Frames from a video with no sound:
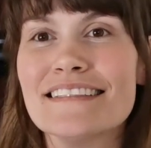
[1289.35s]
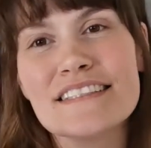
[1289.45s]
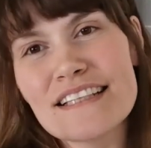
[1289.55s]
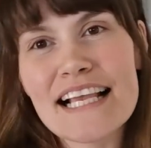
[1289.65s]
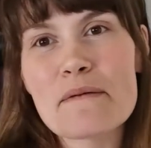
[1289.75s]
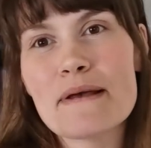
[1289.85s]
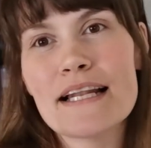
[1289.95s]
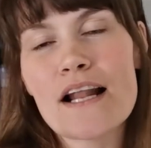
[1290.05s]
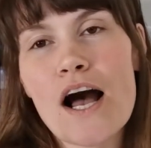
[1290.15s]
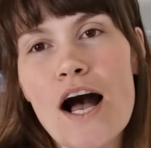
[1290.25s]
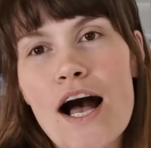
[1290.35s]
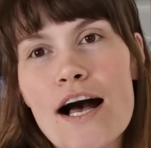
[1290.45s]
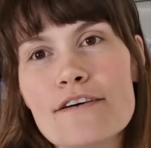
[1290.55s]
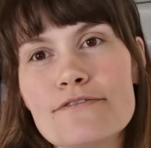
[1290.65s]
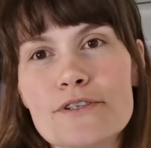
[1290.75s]
to like a minute
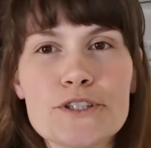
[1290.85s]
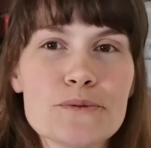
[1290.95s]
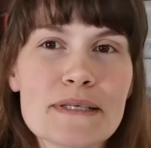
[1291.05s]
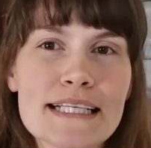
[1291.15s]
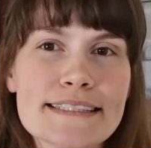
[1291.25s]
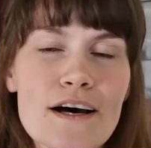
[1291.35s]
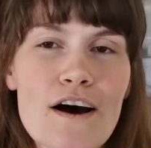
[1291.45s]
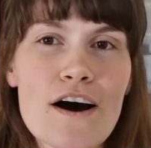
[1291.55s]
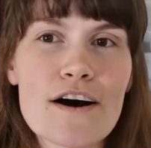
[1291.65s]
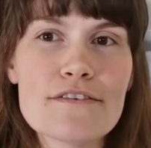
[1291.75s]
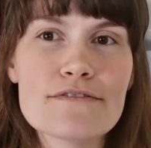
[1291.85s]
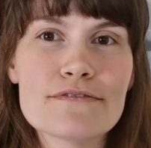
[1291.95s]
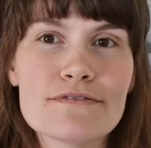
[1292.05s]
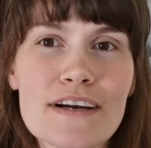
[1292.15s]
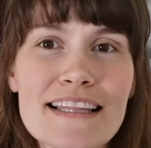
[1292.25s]
off or 2 minutes off,
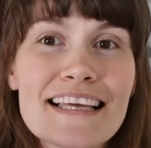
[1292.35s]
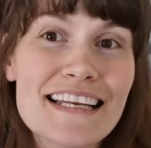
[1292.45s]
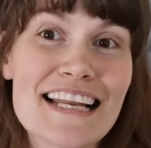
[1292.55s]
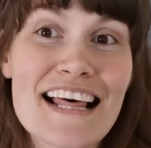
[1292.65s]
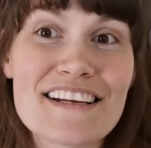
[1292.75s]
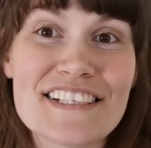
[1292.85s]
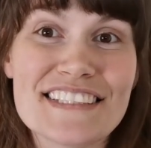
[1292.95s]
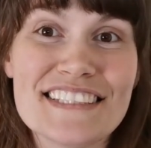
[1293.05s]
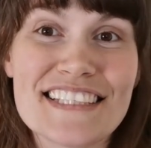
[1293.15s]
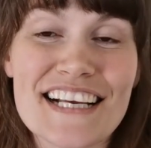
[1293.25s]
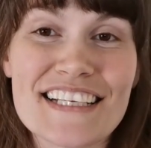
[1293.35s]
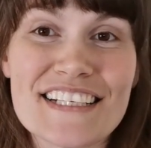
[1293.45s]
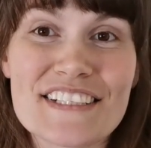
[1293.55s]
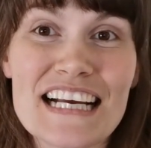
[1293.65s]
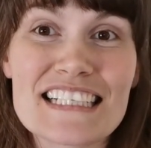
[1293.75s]
and then another 60-second
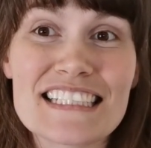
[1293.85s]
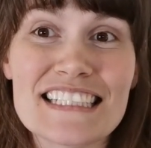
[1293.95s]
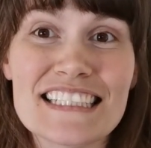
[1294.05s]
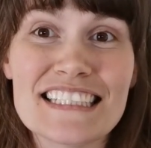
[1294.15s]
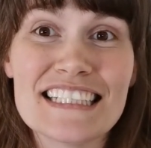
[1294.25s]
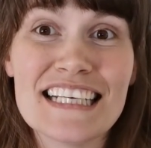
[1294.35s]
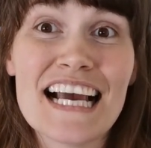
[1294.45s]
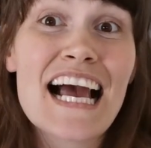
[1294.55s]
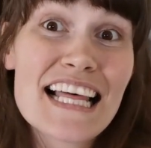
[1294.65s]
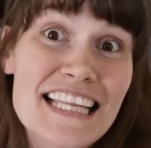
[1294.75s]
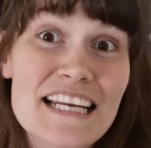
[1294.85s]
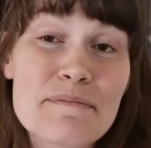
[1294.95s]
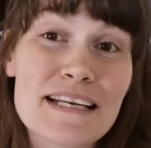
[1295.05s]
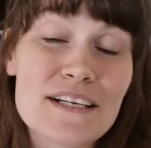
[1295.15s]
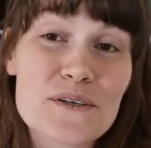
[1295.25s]
contraction, and then a
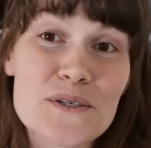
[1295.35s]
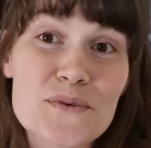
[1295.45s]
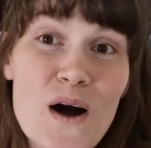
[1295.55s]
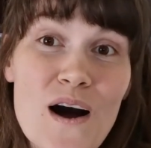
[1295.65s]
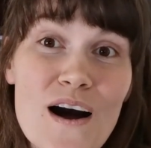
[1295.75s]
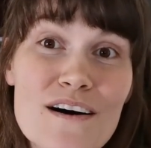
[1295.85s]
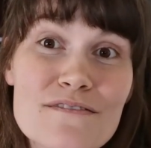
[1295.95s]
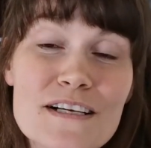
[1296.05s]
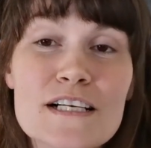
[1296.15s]
minute or two off.